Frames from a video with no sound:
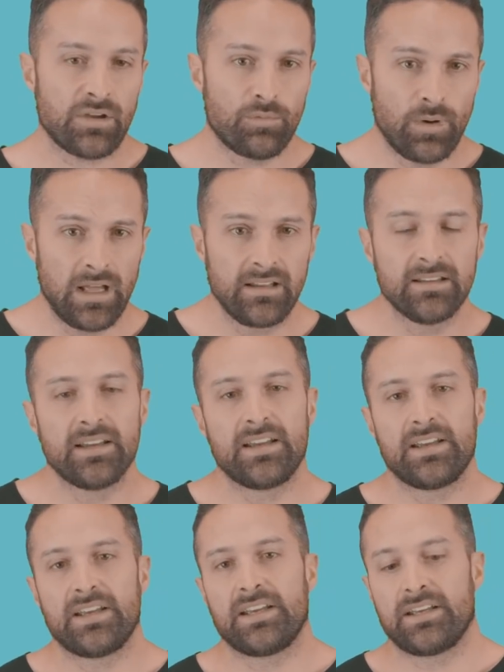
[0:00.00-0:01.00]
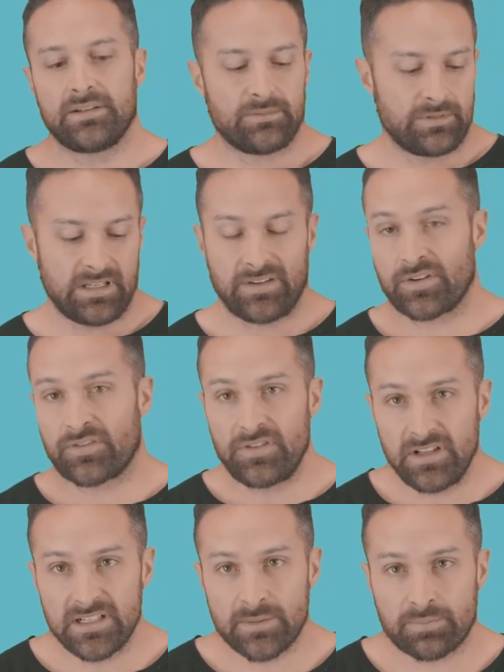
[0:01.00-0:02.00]
Well, if you're
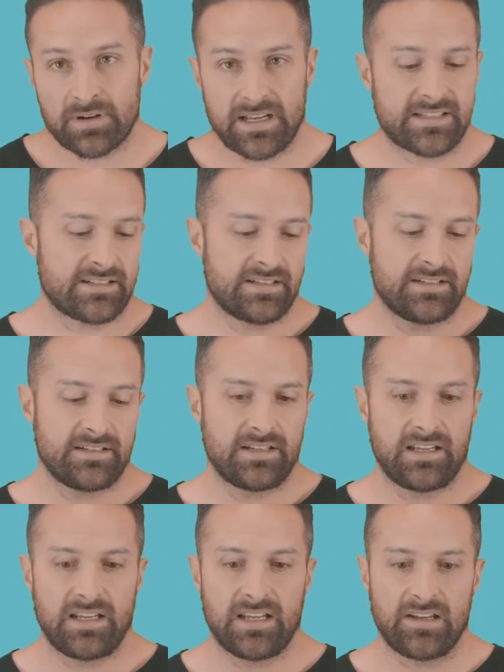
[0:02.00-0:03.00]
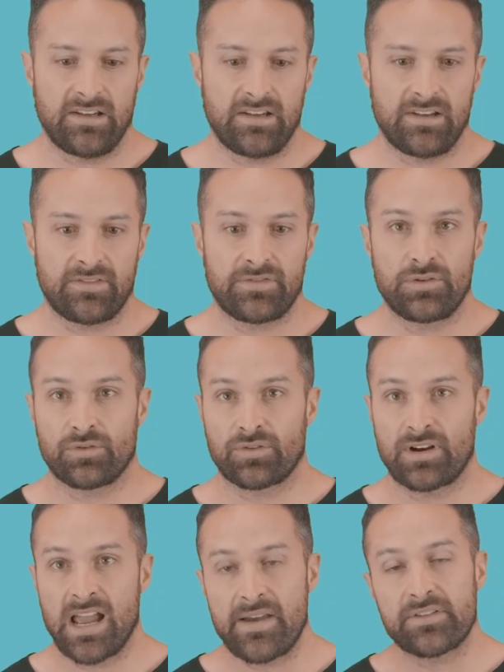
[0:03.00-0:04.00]
feeling depressed, if
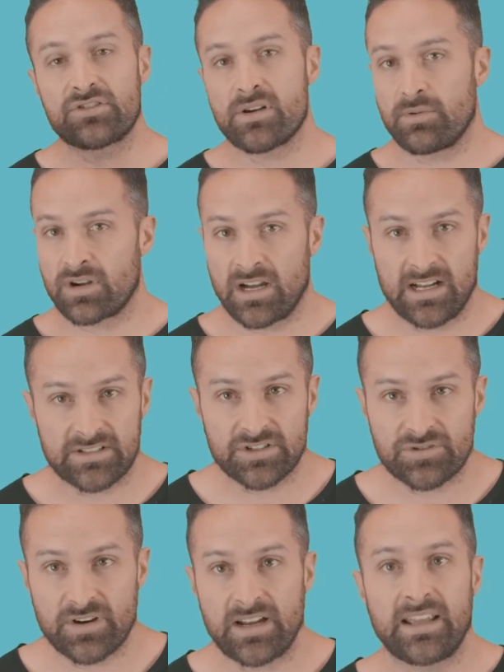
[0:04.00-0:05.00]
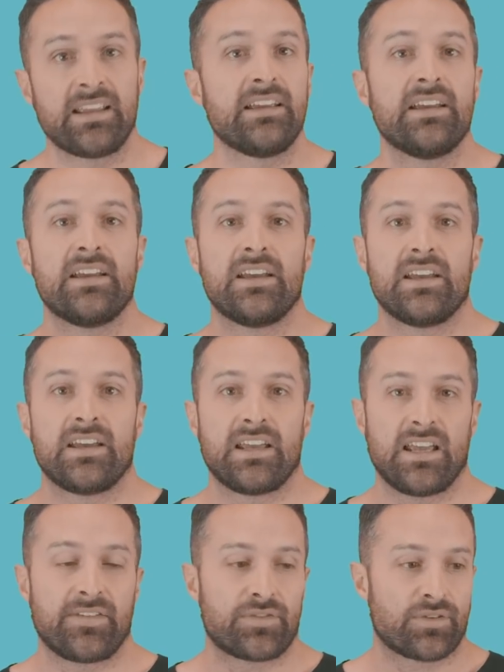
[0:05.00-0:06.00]
you're having trouble concentrating,
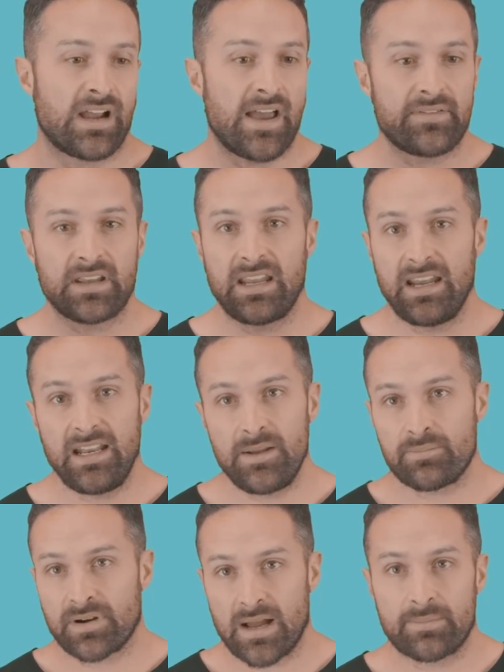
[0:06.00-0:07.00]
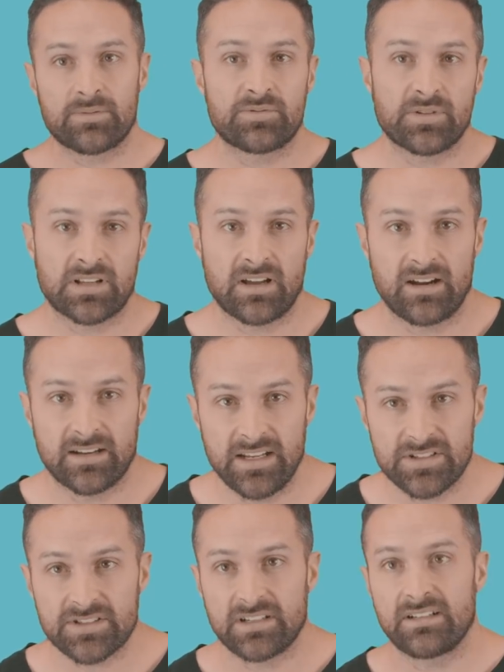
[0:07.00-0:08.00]
if you're having any problems with
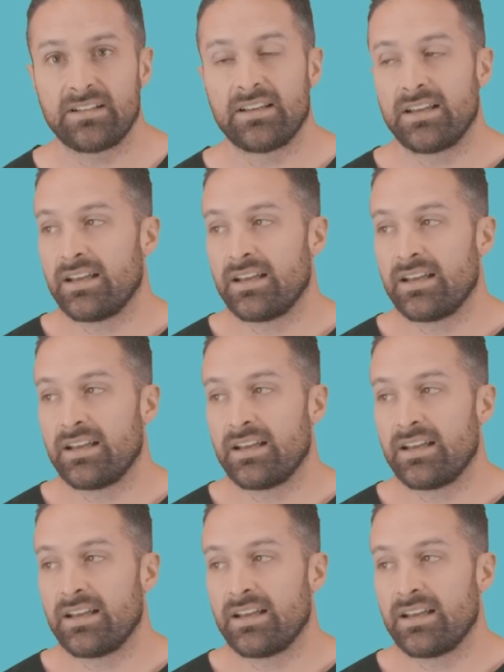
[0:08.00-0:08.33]
cognition,